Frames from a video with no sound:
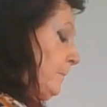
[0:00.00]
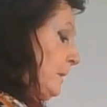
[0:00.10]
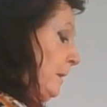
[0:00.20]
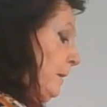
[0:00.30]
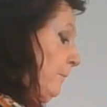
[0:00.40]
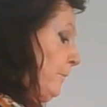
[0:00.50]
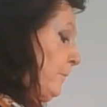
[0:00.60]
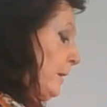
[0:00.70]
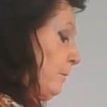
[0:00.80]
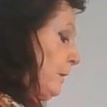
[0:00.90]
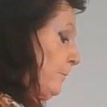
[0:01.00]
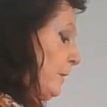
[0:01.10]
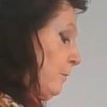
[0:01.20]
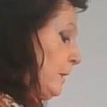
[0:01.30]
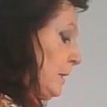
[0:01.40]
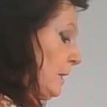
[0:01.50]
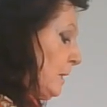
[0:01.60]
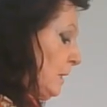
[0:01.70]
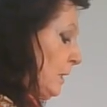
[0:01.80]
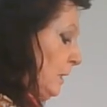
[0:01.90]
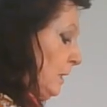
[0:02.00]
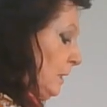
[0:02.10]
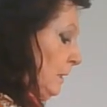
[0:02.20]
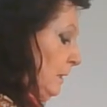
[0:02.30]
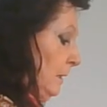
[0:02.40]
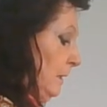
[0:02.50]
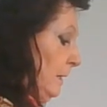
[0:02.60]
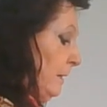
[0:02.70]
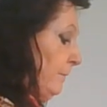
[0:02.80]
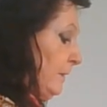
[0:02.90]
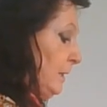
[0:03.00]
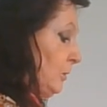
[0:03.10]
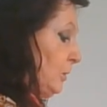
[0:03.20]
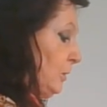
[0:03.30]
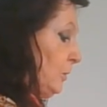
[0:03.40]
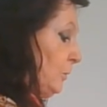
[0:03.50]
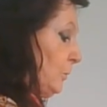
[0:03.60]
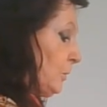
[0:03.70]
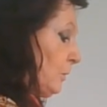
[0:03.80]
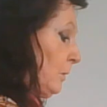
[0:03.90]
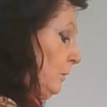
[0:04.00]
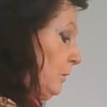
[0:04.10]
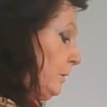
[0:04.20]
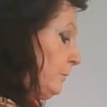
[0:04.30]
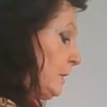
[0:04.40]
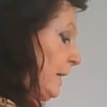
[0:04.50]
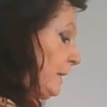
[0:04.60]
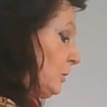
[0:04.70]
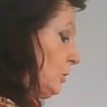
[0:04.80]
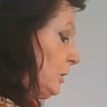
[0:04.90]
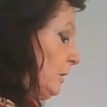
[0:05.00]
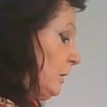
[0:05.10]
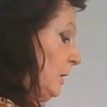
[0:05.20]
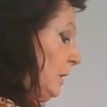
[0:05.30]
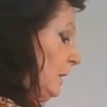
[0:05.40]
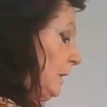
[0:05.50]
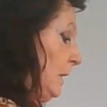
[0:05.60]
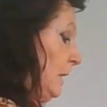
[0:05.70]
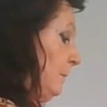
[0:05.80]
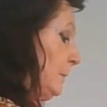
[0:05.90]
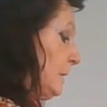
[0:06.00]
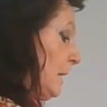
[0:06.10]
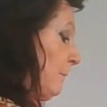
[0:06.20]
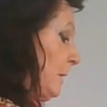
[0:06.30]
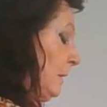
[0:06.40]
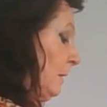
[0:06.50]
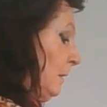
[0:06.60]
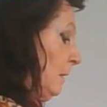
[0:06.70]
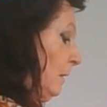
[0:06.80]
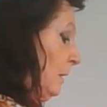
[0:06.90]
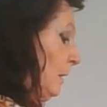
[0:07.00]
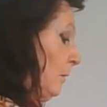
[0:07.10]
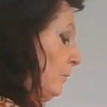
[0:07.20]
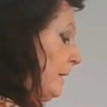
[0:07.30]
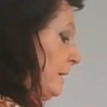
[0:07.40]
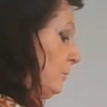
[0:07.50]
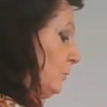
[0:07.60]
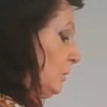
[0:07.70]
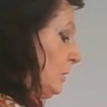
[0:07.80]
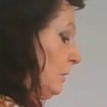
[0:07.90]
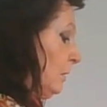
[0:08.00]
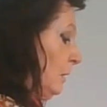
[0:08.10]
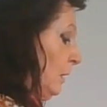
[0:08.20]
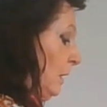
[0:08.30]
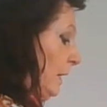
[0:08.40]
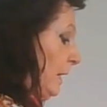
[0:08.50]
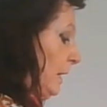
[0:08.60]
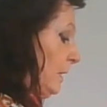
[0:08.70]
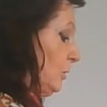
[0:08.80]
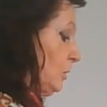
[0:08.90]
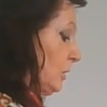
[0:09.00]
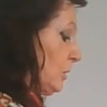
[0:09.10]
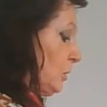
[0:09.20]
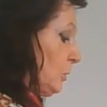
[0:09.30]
They're very, very lovely to use, got a lot of texture. Keep dabbing around and just